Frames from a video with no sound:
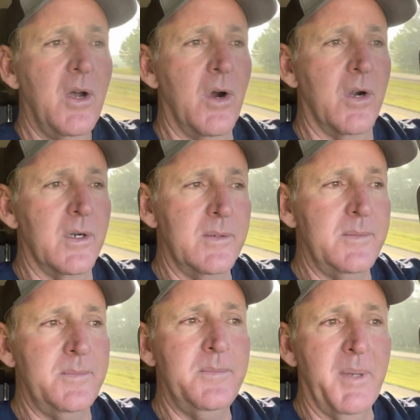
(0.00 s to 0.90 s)
are
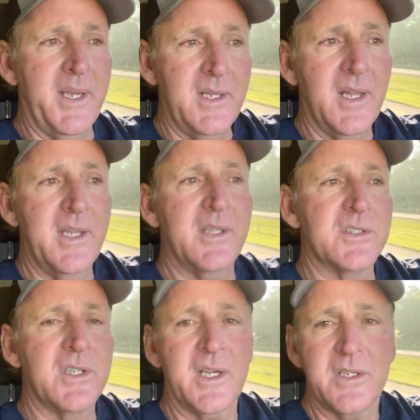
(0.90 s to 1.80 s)
main lake and
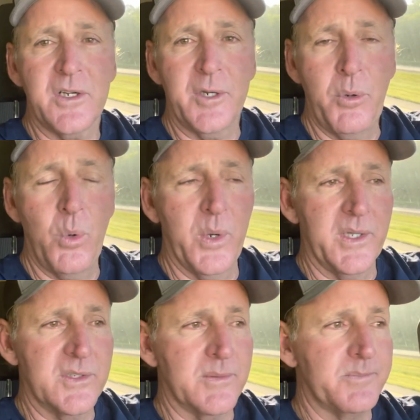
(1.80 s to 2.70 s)
secondary
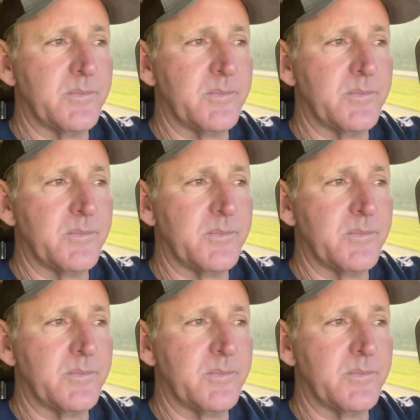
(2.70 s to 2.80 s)
points.